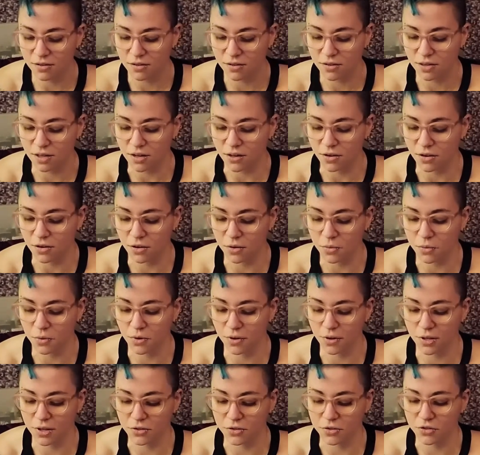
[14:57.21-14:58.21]
then her
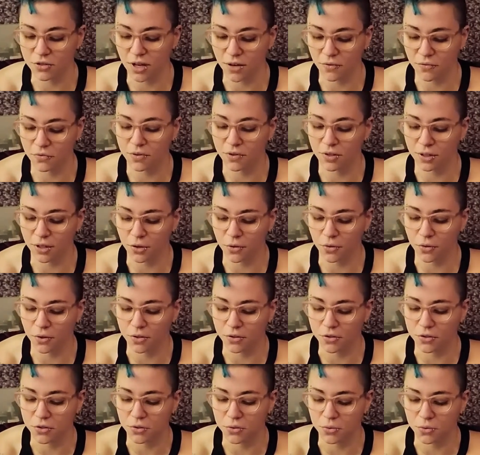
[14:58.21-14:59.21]
work is definitely going
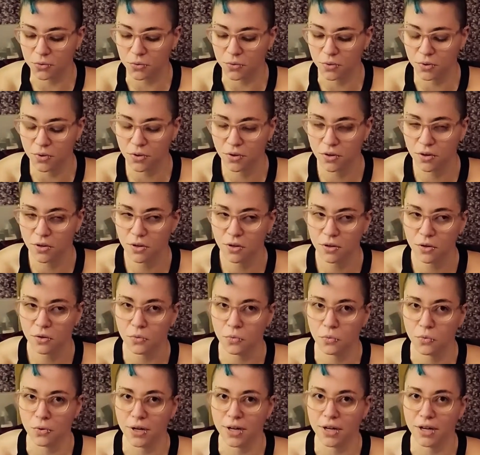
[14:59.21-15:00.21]
to
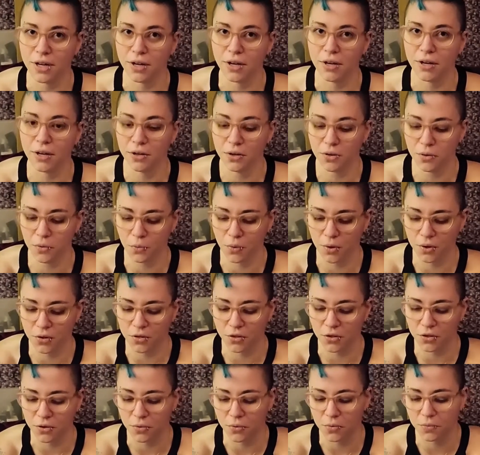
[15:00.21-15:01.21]
ring with
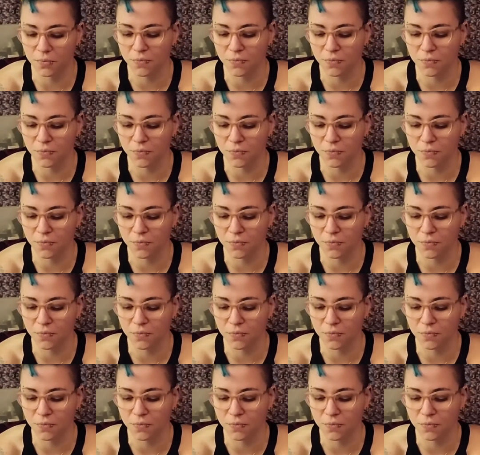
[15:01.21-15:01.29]
you.